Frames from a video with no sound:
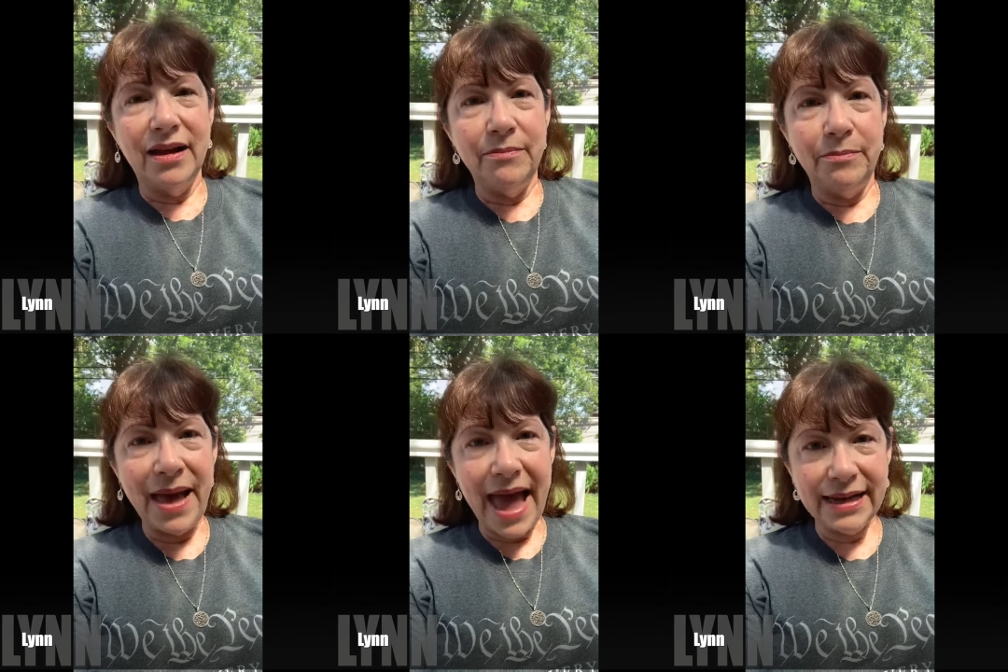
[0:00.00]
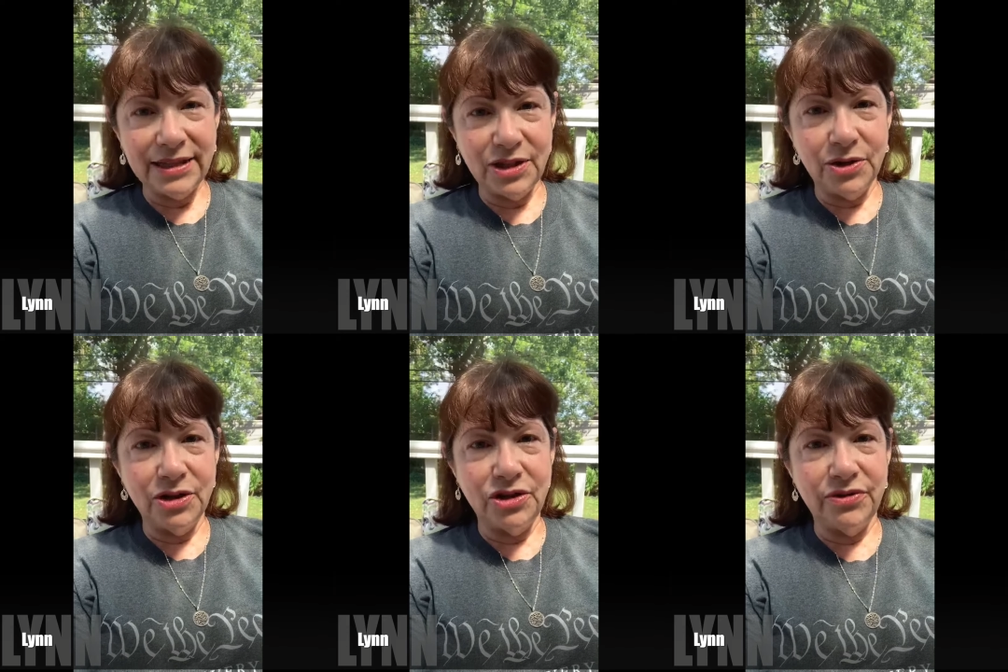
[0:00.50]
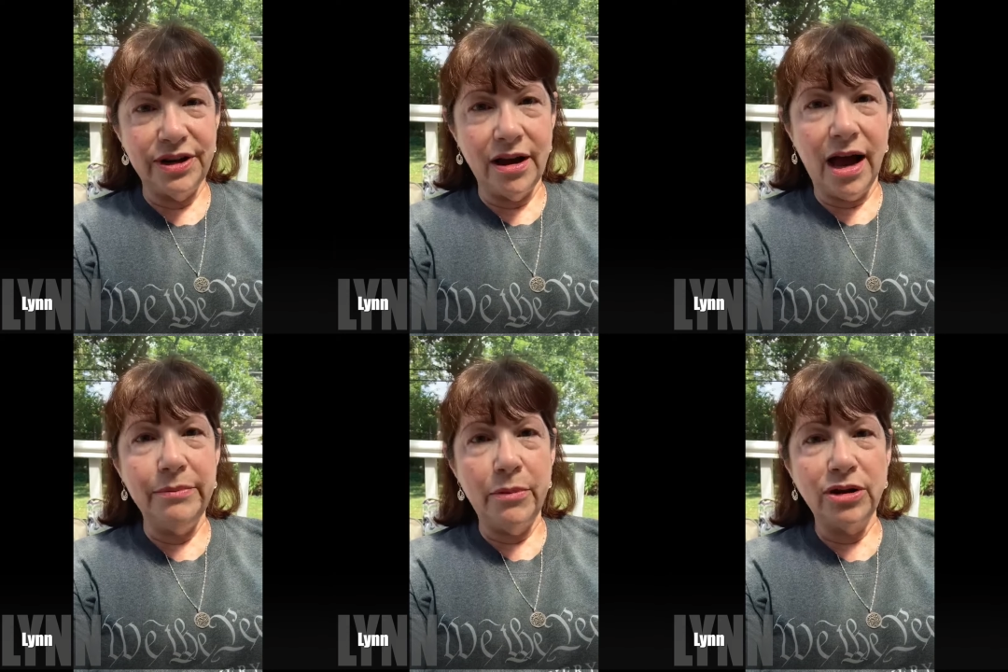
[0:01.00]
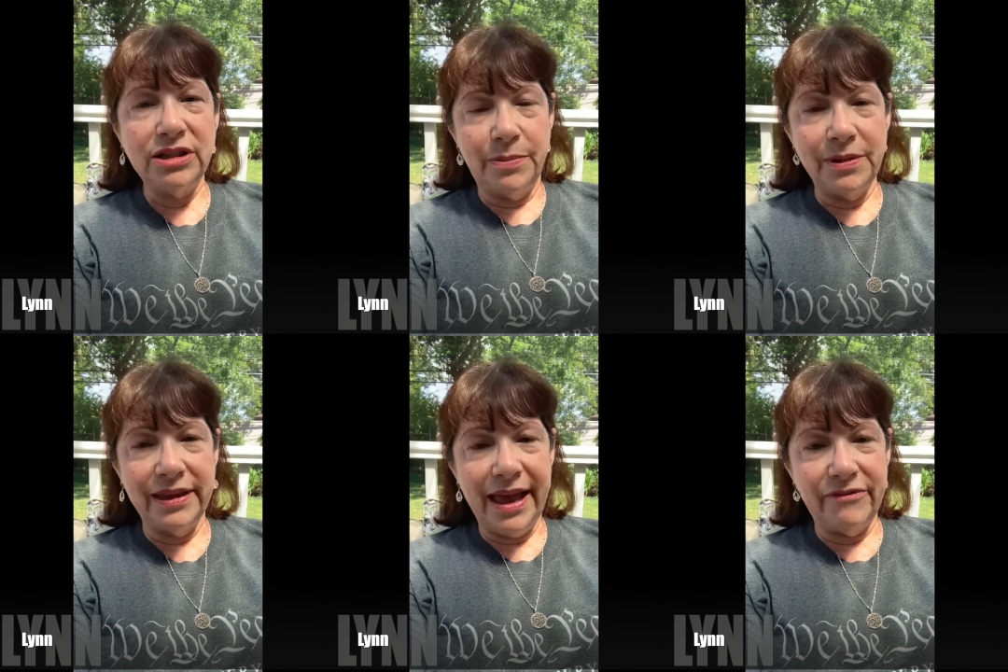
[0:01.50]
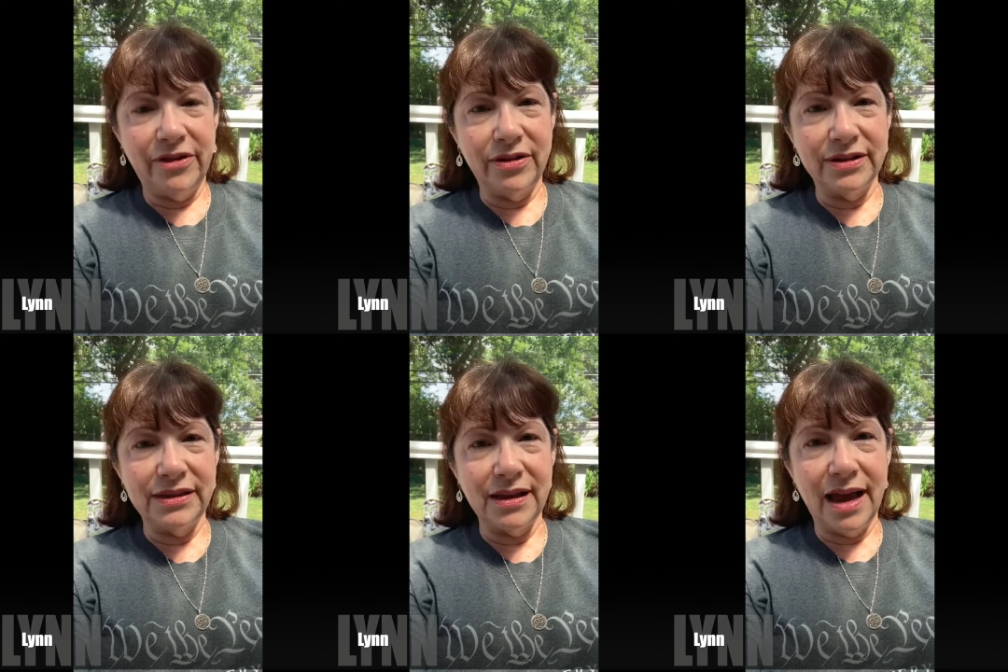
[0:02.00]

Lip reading: back surgery on multiple levels.